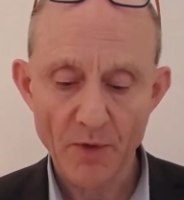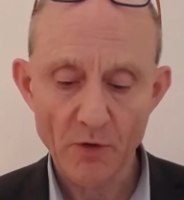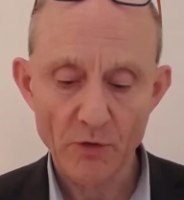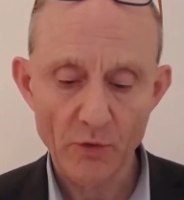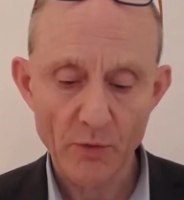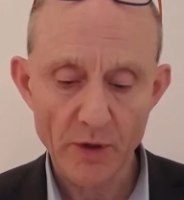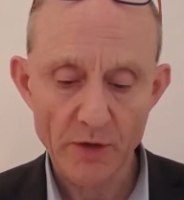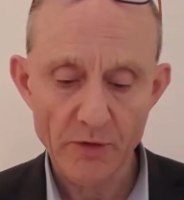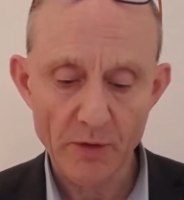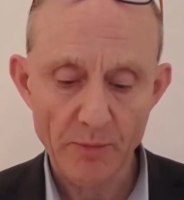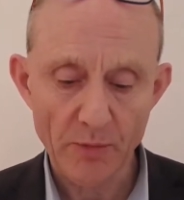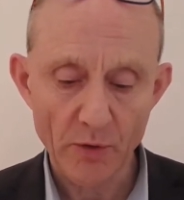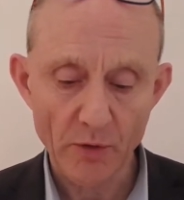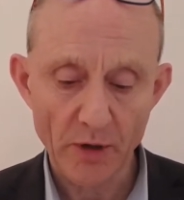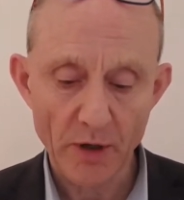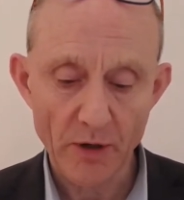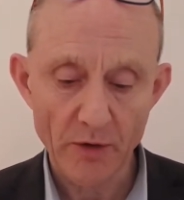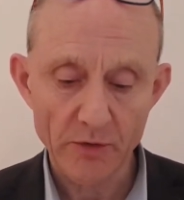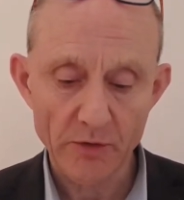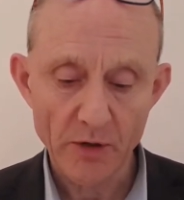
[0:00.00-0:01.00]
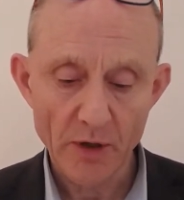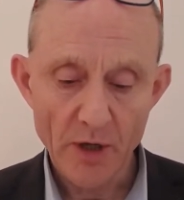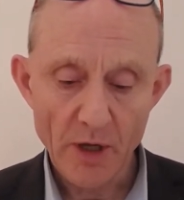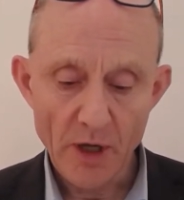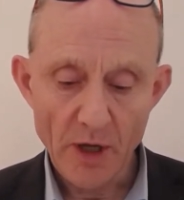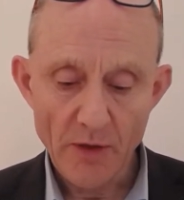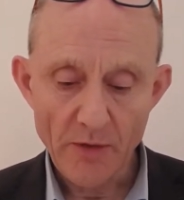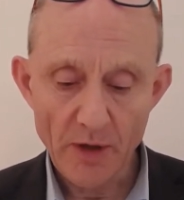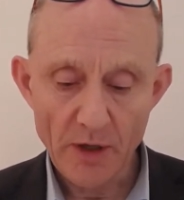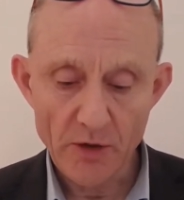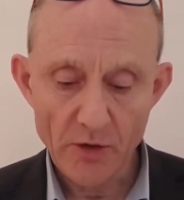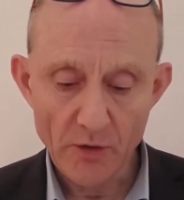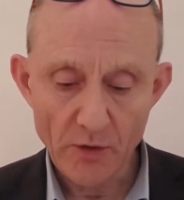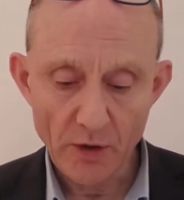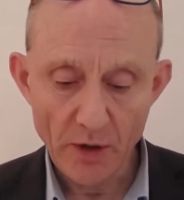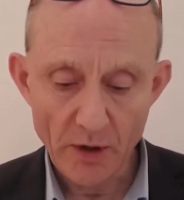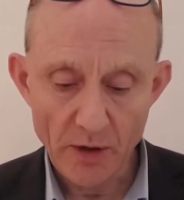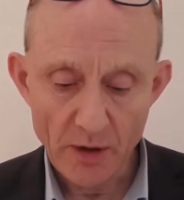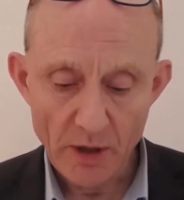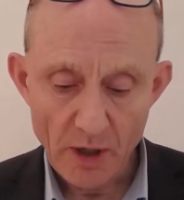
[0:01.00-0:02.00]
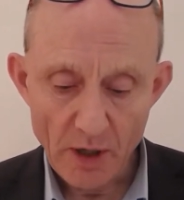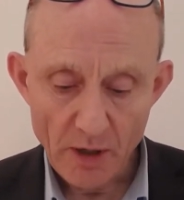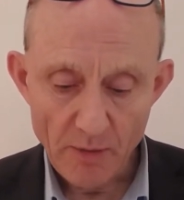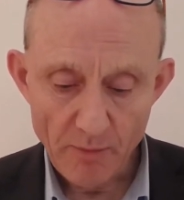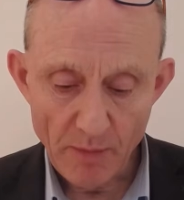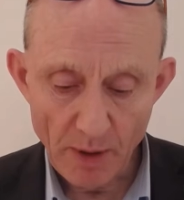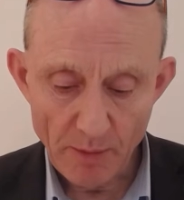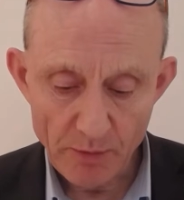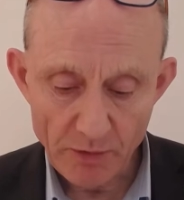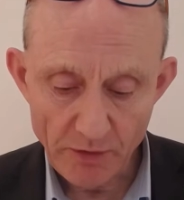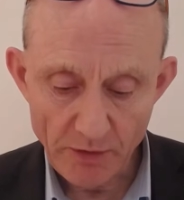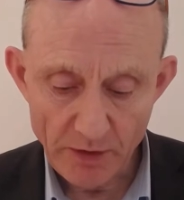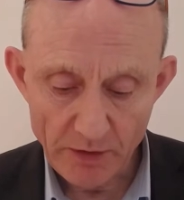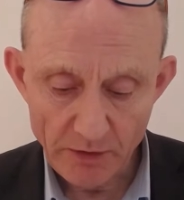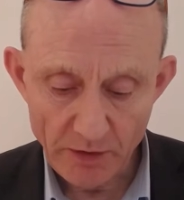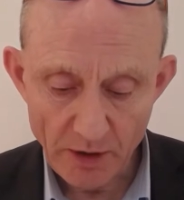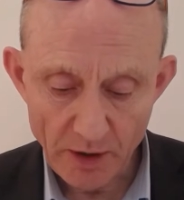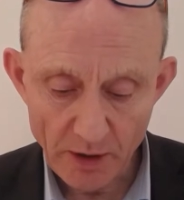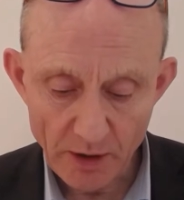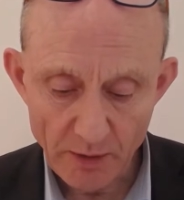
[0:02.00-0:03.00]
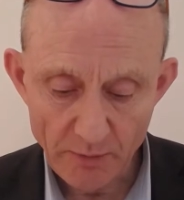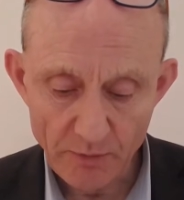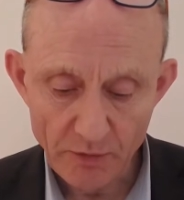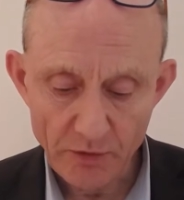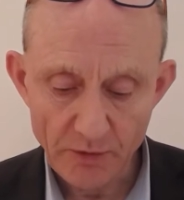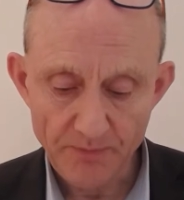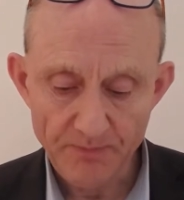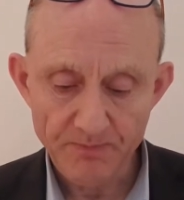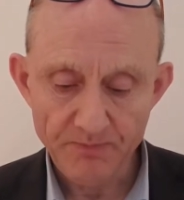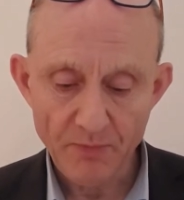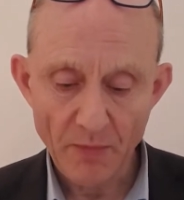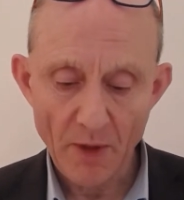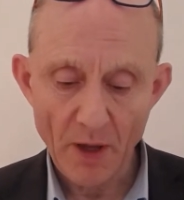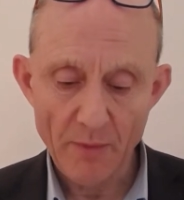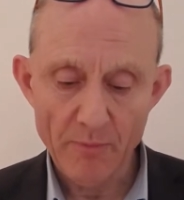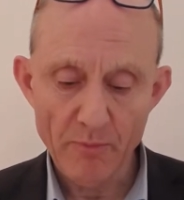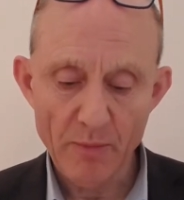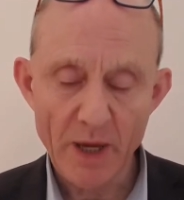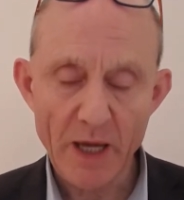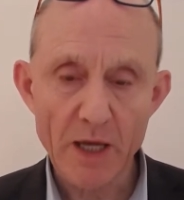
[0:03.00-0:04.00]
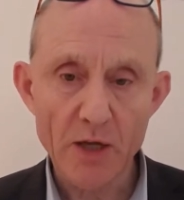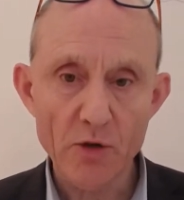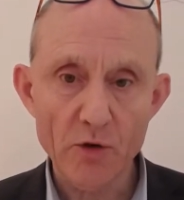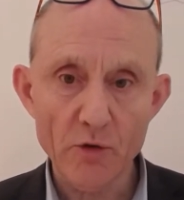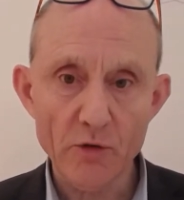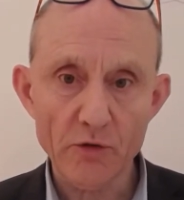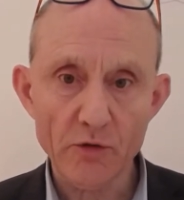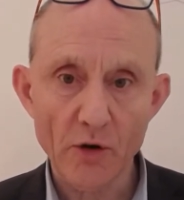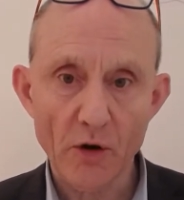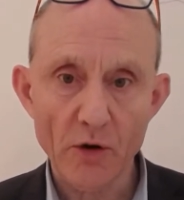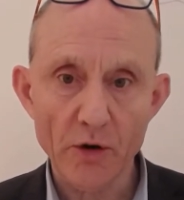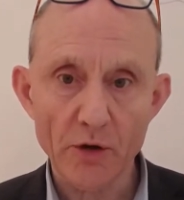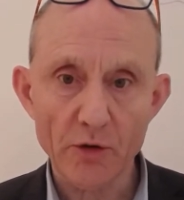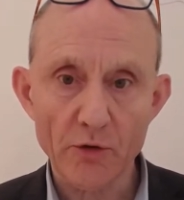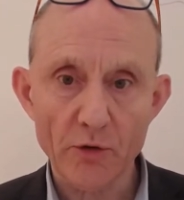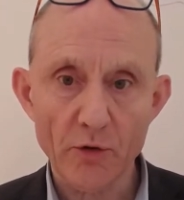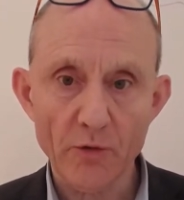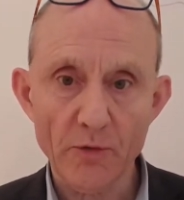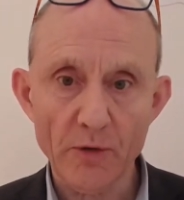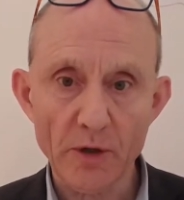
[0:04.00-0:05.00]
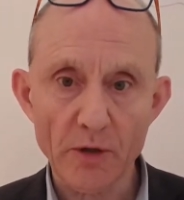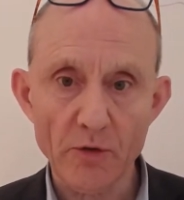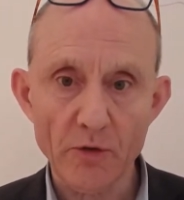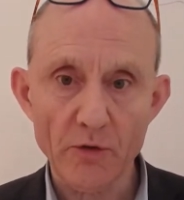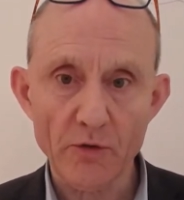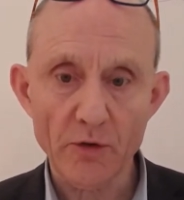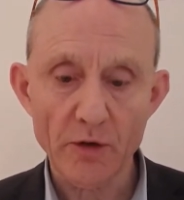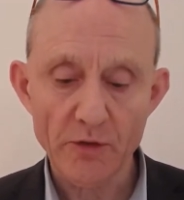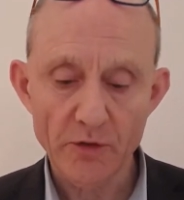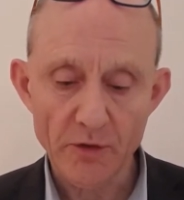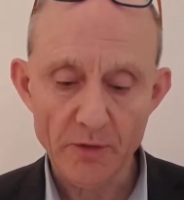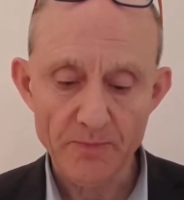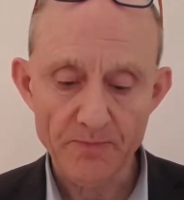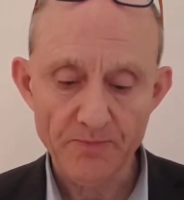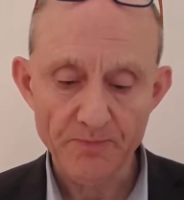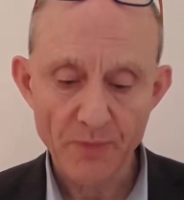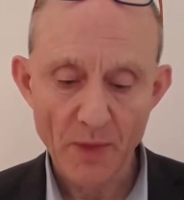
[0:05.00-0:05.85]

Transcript: So A is the prokaryotes. Then you go down, members of these kingdoms may use autotrophic nutrition.